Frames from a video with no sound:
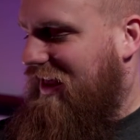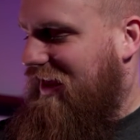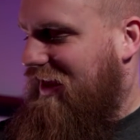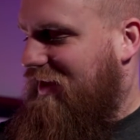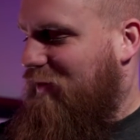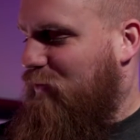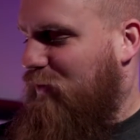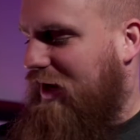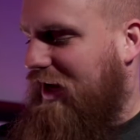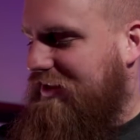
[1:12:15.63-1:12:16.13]

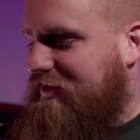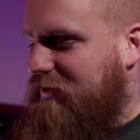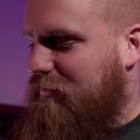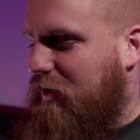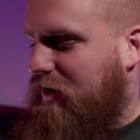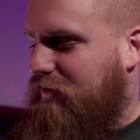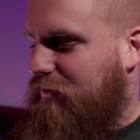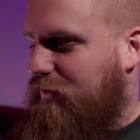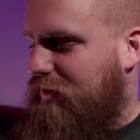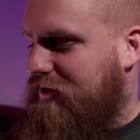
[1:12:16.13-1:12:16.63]
We got some
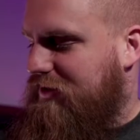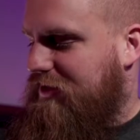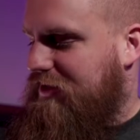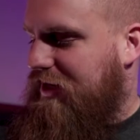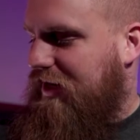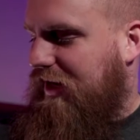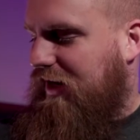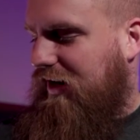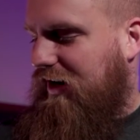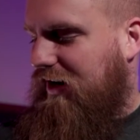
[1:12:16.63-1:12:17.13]
other ones in
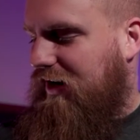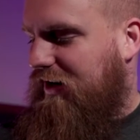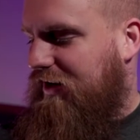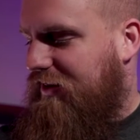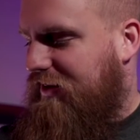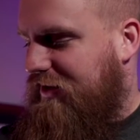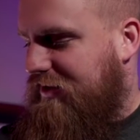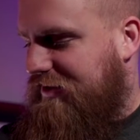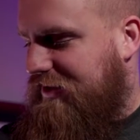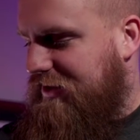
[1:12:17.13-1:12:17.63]
here.
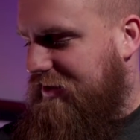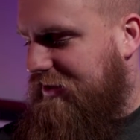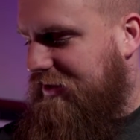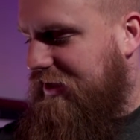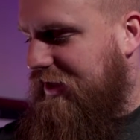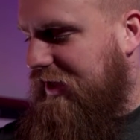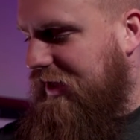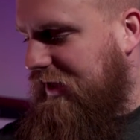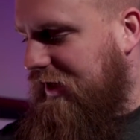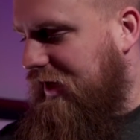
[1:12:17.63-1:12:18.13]
This is
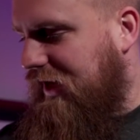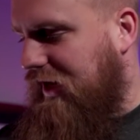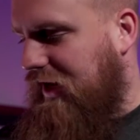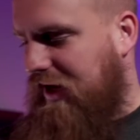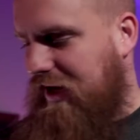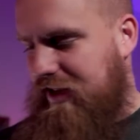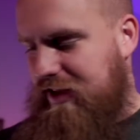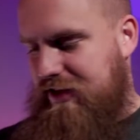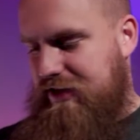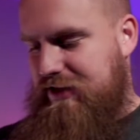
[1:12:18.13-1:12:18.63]

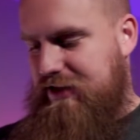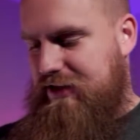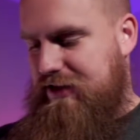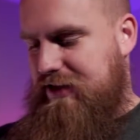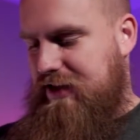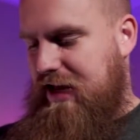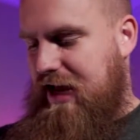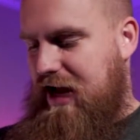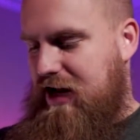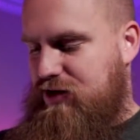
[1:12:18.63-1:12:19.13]

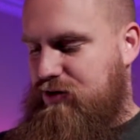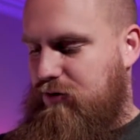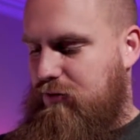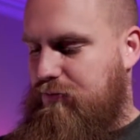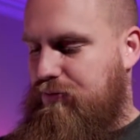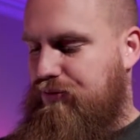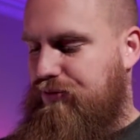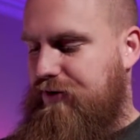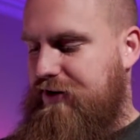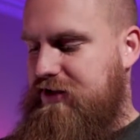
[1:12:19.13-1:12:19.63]
the actual
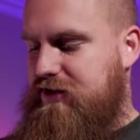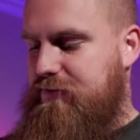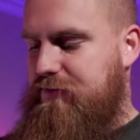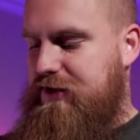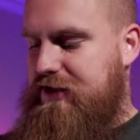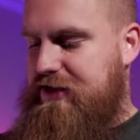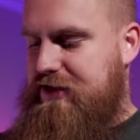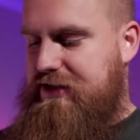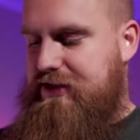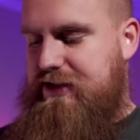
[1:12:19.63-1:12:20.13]
prism
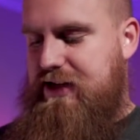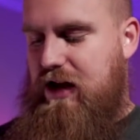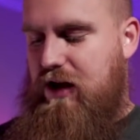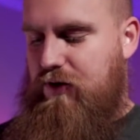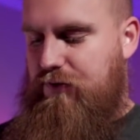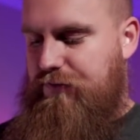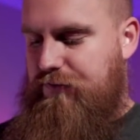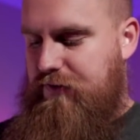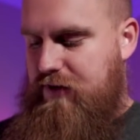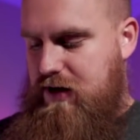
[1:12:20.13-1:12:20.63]
itself.